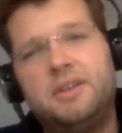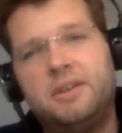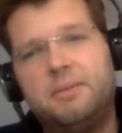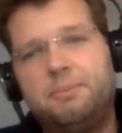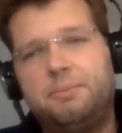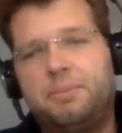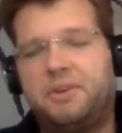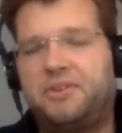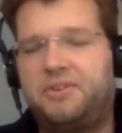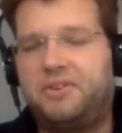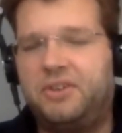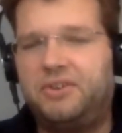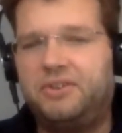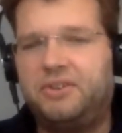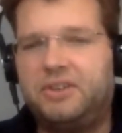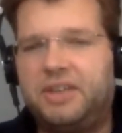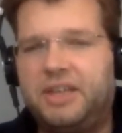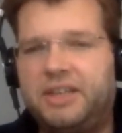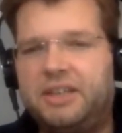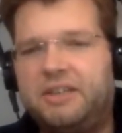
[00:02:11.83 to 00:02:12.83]
persist
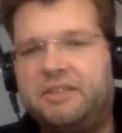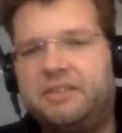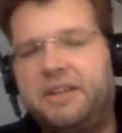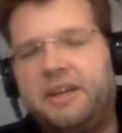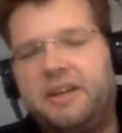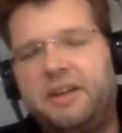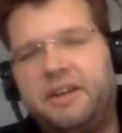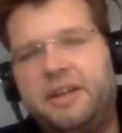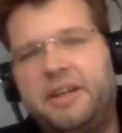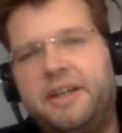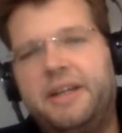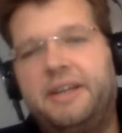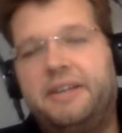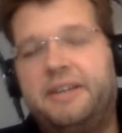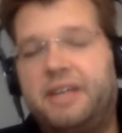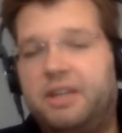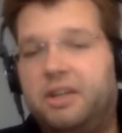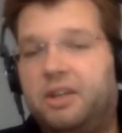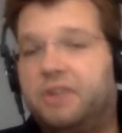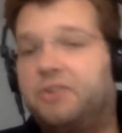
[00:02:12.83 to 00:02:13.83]
the data there, and
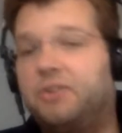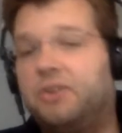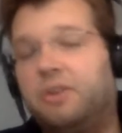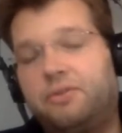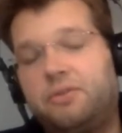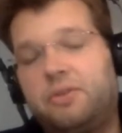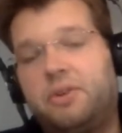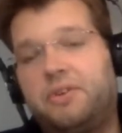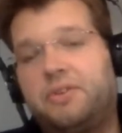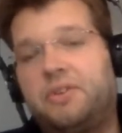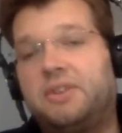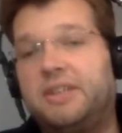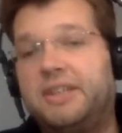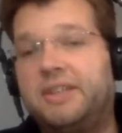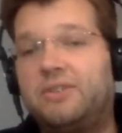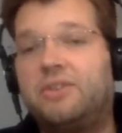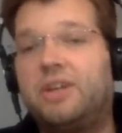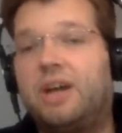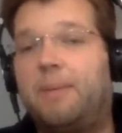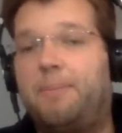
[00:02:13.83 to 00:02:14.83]
then also, of course, it
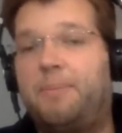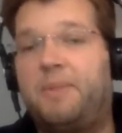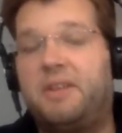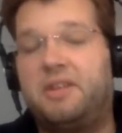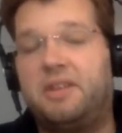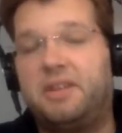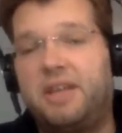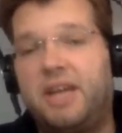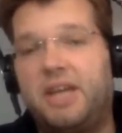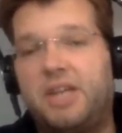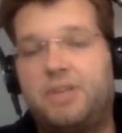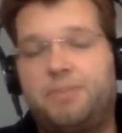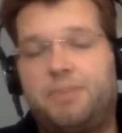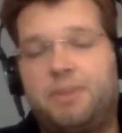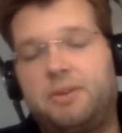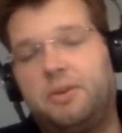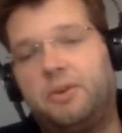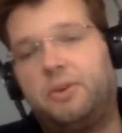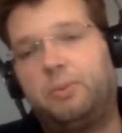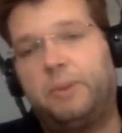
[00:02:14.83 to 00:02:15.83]
needs to update the cache
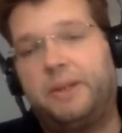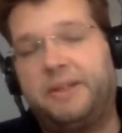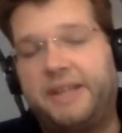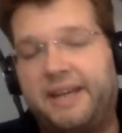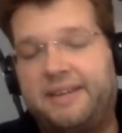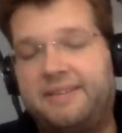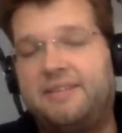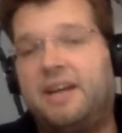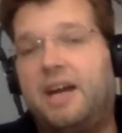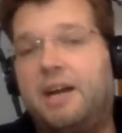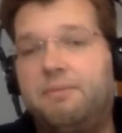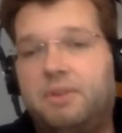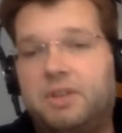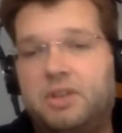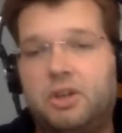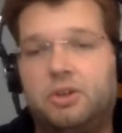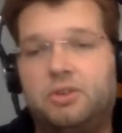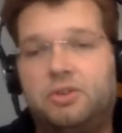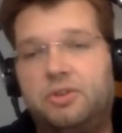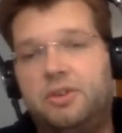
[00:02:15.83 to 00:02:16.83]
because, well, next time we
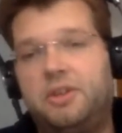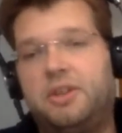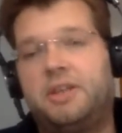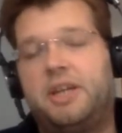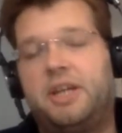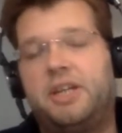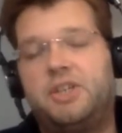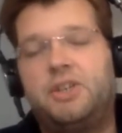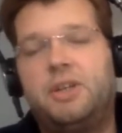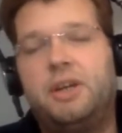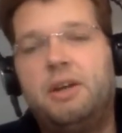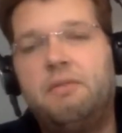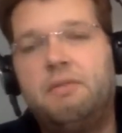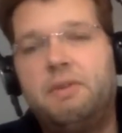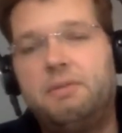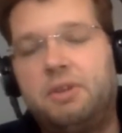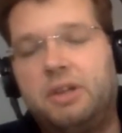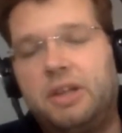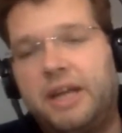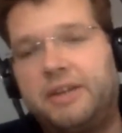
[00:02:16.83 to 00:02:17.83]
go to the cache,
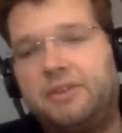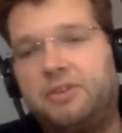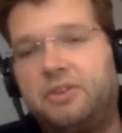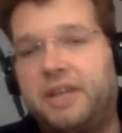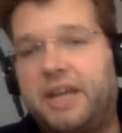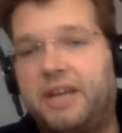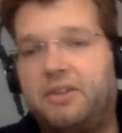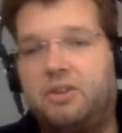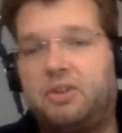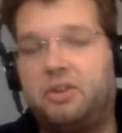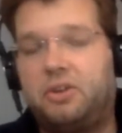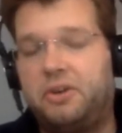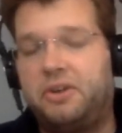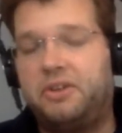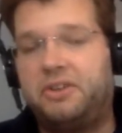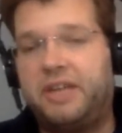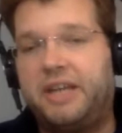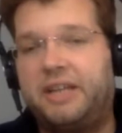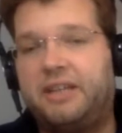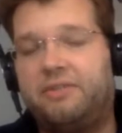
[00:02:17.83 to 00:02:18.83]
we would like to get the
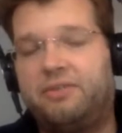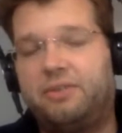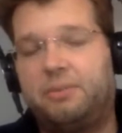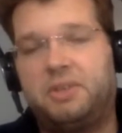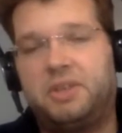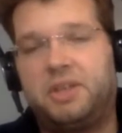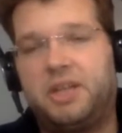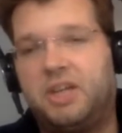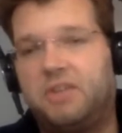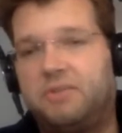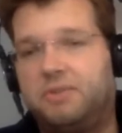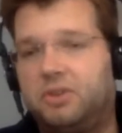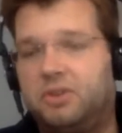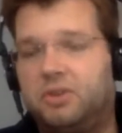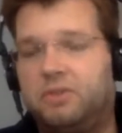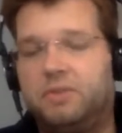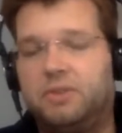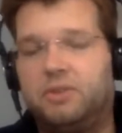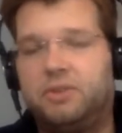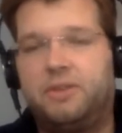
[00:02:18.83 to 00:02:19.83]
current data from the cache. We
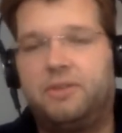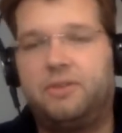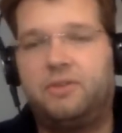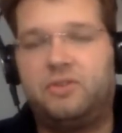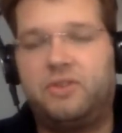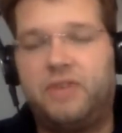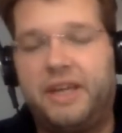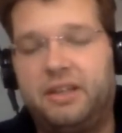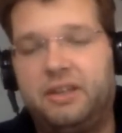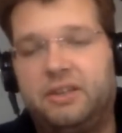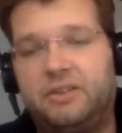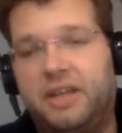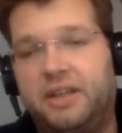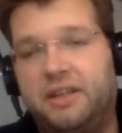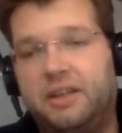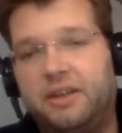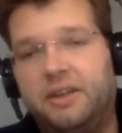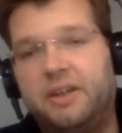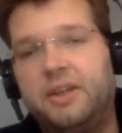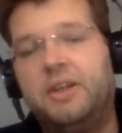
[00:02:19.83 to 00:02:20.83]
don't want to have stale
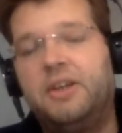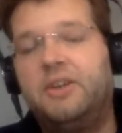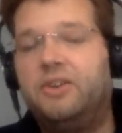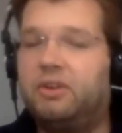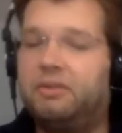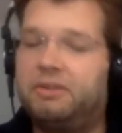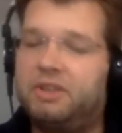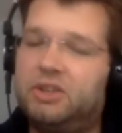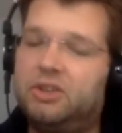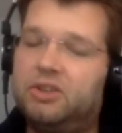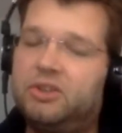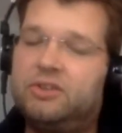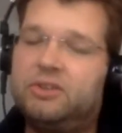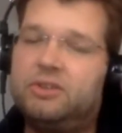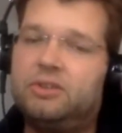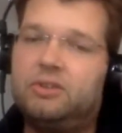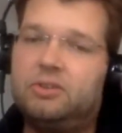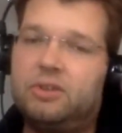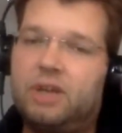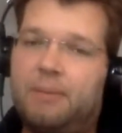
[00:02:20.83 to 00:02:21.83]
data. So we need
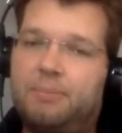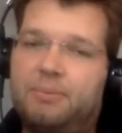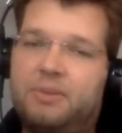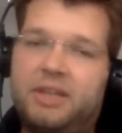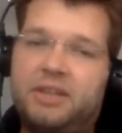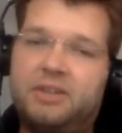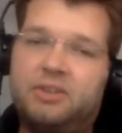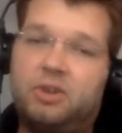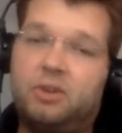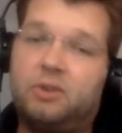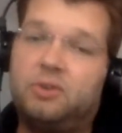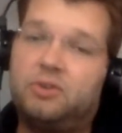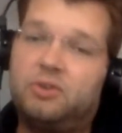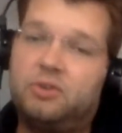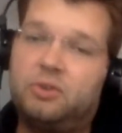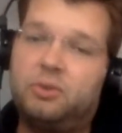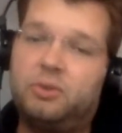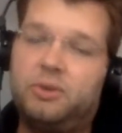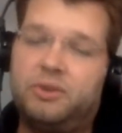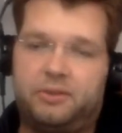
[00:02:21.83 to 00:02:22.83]
to update those
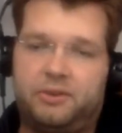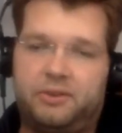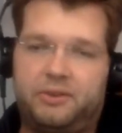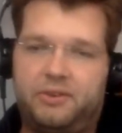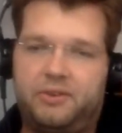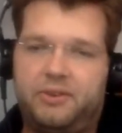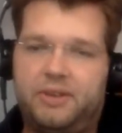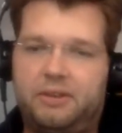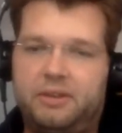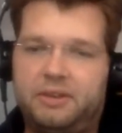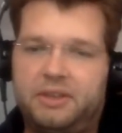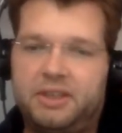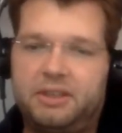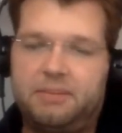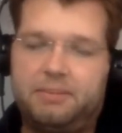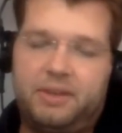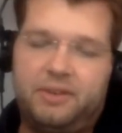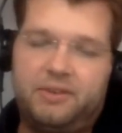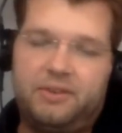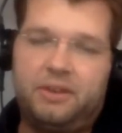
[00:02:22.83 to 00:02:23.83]
two resources, our
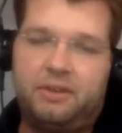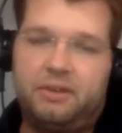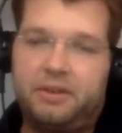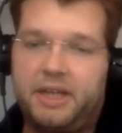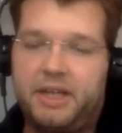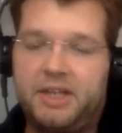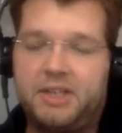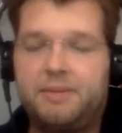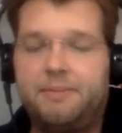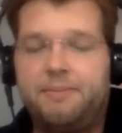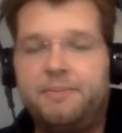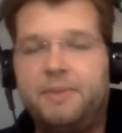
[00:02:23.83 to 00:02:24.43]
database and our cache.